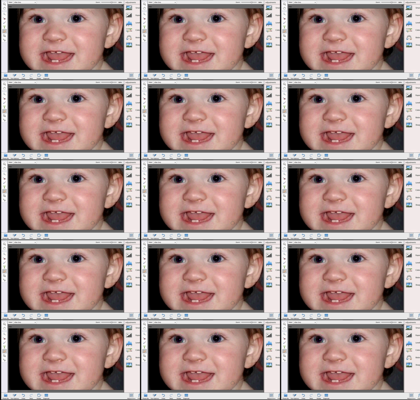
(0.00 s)

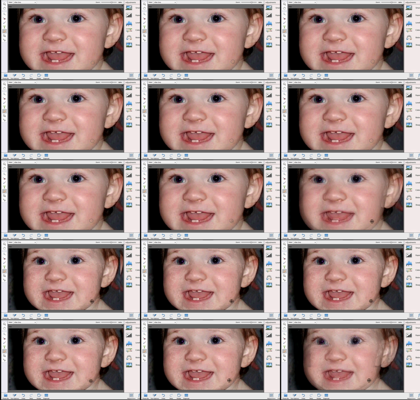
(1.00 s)

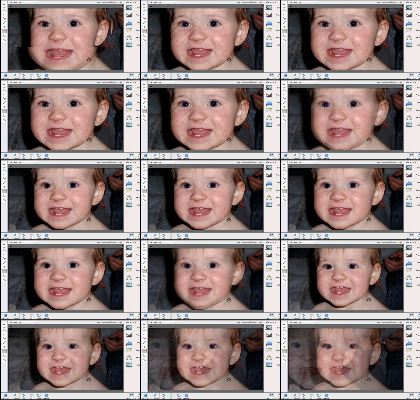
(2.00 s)

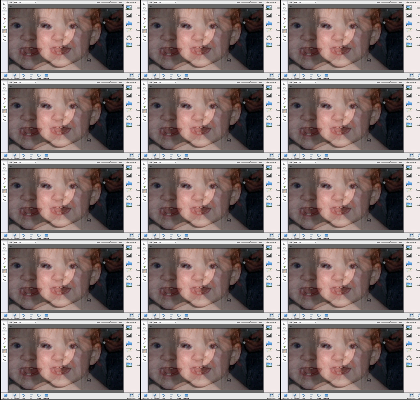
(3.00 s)
[no speech]